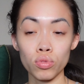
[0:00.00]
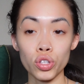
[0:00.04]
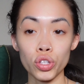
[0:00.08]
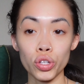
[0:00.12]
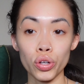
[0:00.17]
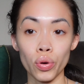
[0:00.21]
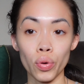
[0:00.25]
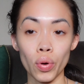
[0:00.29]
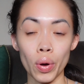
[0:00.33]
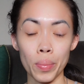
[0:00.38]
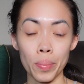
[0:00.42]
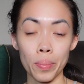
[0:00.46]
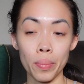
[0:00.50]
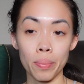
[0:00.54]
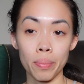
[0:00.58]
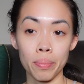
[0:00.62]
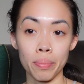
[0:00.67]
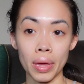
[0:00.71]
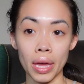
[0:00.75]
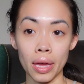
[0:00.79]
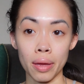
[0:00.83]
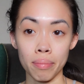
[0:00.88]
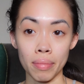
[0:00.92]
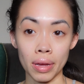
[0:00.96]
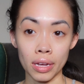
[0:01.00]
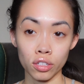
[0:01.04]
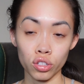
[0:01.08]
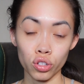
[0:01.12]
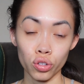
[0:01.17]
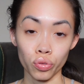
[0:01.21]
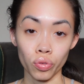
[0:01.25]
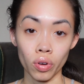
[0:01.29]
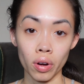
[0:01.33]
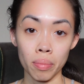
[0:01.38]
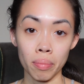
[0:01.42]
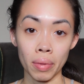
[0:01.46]
so it makes
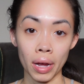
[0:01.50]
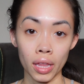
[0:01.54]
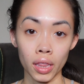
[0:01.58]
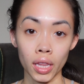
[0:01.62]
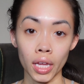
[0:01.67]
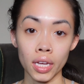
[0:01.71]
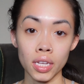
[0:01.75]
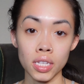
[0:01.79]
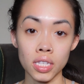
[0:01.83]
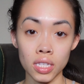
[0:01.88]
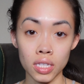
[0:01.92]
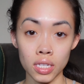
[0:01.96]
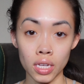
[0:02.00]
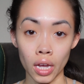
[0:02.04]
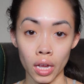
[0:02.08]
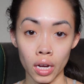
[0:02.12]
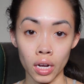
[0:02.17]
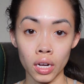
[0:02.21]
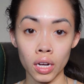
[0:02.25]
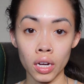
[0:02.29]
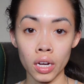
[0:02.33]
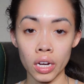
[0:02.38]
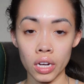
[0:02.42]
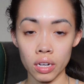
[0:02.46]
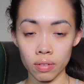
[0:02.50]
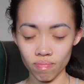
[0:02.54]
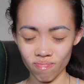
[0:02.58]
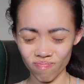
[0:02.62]
sure my like skin